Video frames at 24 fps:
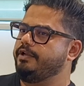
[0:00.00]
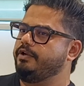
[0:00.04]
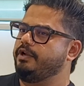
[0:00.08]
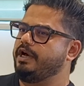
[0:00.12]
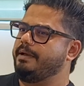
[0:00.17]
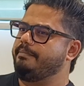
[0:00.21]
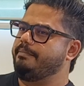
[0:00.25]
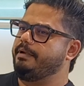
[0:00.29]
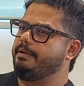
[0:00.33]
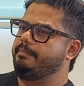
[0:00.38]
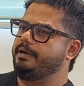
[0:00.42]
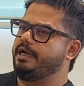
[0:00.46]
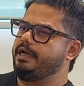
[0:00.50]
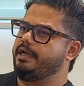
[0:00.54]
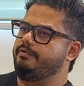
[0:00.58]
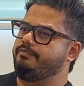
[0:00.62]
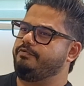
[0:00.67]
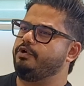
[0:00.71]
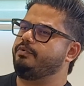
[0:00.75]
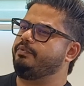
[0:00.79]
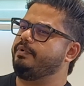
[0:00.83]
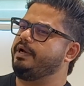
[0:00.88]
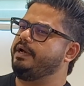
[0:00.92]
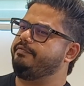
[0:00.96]
I may buy a
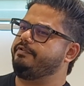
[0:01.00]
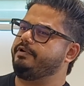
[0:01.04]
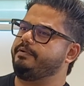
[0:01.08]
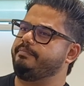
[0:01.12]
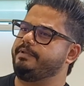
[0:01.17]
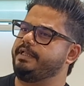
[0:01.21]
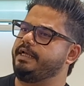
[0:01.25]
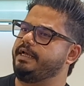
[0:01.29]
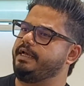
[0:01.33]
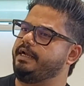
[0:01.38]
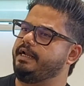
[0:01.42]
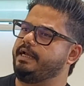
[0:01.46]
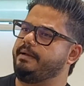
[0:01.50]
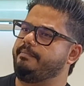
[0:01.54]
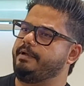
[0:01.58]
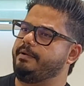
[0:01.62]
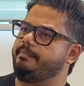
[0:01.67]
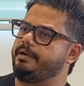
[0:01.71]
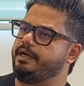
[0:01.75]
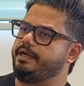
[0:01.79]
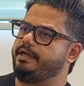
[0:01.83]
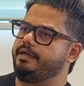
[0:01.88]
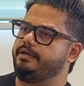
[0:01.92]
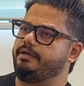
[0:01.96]
footwear from there. I may
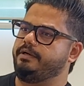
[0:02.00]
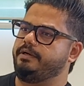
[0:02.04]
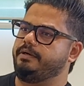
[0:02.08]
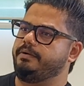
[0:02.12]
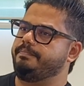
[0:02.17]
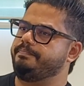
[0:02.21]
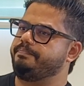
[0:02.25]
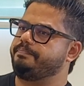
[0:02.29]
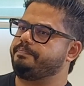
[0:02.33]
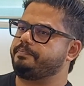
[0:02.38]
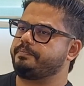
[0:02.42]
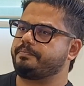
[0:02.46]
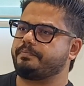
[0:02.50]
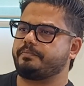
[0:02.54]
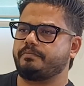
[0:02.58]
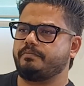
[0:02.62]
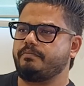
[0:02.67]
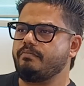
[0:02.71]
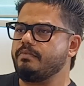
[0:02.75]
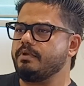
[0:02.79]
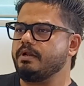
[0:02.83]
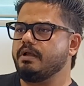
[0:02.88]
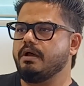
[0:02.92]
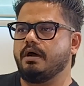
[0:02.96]
buy a
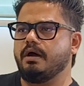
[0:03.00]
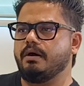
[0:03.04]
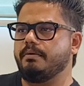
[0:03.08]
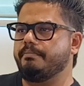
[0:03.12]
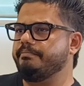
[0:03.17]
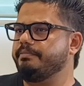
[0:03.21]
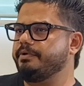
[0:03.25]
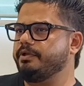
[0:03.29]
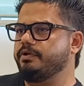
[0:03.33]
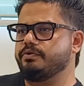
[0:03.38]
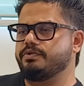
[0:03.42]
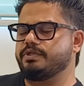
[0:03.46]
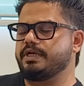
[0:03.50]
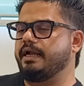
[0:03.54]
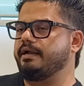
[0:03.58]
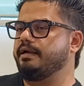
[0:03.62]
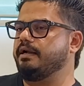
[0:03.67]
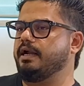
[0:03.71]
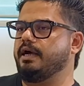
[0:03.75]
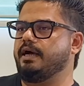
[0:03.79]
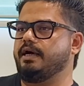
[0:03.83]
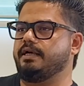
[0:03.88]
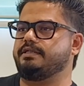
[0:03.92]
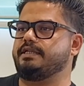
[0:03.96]

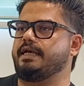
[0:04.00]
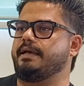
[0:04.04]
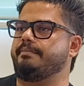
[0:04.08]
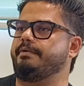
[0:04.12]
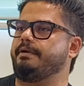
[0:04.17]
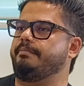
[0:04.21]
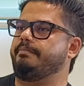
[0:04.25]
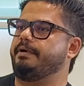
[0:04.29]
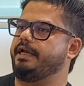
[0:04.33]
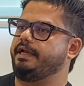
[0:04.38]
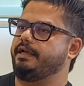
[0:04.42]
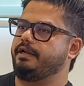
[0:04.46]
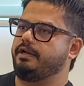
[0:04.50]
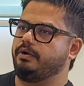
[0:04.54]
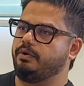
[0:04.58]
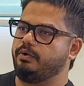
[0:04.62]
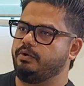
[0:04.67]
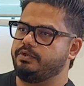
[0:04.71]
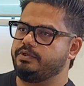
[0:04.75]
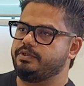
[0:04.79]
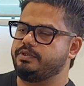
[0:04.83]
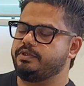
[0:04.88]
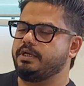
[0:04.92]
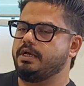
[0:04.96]
sunglass. I may buy
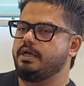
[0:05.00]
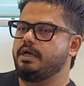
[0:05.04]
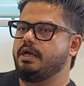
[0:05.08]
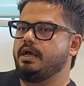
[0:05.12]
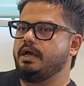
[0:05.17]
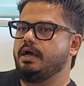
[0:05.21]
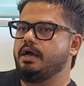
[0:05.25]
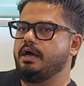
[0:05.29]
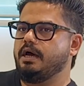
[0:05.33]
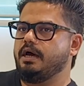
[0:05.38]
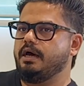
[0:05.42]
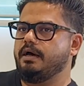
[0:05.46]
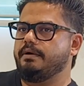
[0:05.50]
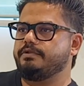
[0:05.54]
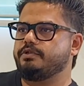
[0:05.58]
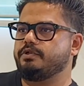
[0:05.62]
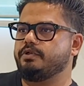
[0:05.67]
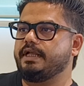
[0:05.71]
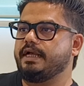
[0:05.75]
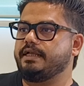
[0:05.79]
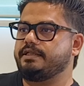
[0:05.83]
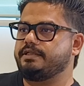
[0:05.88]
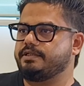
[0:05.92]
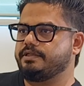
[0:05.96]
clothes. So
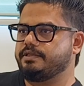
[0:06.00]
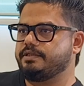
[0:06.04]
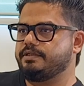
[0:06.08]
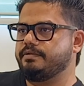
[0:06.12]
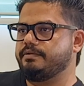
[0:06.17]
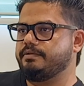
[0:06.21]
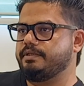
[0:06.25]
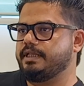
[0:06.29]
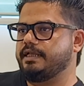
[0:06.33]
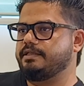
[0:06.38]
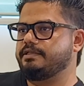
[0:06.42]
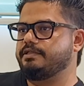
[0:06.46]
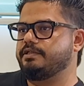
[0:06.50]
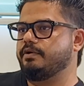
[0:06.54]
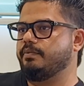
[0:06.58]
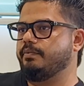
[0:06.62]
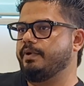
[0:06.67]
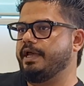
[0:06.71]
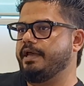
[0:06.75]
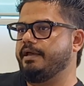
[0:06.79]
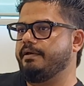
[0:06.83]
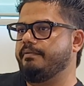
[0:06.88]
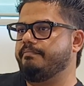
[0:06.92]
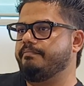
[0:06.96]
that's the
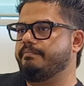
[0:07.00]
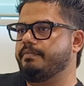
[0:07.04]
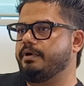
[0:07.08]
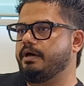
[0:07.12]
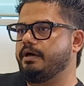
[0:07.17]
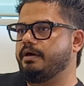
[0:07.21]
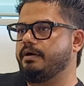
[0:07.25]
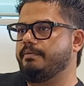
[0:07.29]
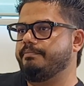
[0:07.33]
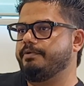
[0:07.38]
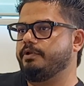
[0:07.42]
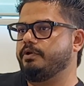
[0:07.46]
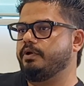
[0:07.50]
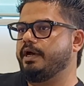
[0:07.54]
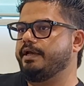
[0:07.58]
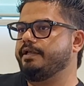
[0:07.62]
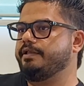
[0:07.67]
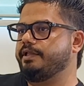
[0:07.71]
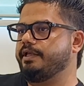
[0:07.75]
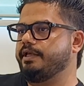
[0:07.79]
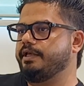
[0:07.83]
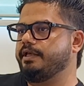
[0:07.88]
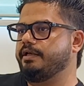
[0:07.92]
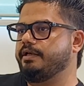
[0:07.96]
way. I
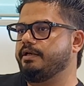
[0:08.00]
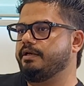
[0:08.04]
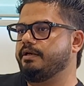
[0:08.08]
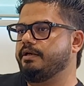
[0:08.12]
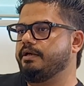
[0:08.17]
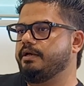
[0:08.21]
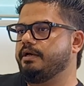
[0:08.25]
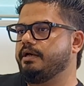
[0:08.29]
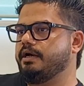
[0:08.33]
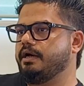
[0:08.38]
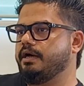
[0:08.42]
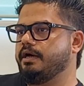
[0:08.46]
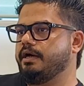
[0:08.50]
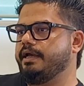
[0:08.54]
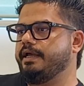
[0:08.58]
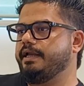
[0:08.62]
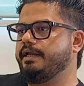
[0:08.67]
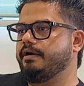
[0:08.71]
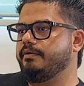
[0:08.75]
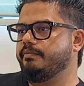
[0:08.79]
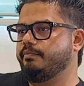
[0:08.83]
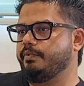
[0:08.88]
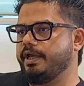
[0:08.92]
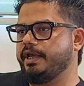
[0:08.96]
think
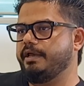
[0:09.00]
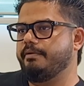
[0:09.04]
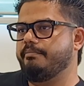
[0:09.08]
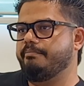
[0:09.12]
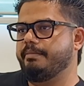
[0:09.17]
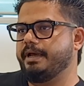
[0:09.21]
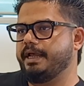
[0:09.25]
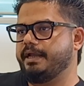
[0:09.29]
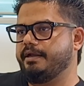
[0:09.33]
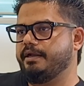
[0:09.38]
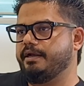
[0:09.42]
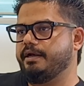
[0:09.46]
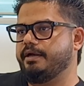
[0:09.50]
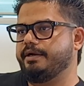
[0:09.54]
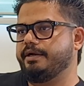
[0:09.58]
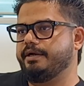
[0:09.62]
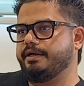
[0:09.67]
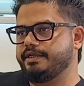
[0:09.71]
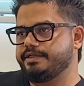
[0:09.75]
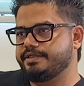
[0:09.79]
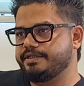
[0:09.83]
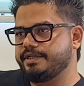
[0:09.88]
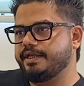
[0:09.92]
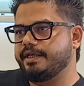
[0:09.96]
in a way, men are
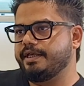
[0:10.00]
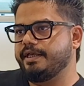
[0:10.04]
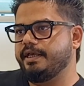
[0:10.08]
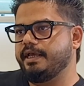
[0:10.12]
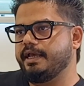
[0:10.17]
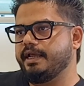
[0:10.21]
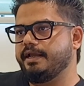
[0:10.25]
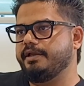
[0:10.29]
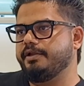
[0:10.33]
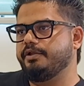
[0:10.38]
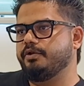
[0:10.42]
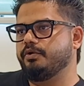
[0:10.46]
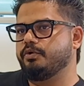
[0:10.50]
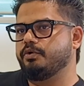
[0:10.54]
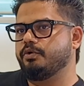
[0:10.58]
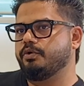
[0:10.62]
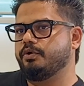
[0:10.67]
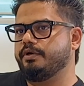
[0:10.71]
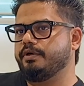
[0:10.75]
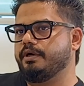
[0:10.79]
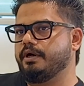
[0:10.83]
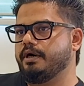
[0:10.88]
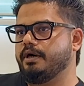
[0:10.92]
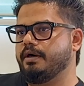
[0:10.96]
really sticky, and you
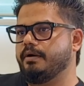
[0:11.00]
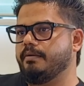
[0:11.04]
could,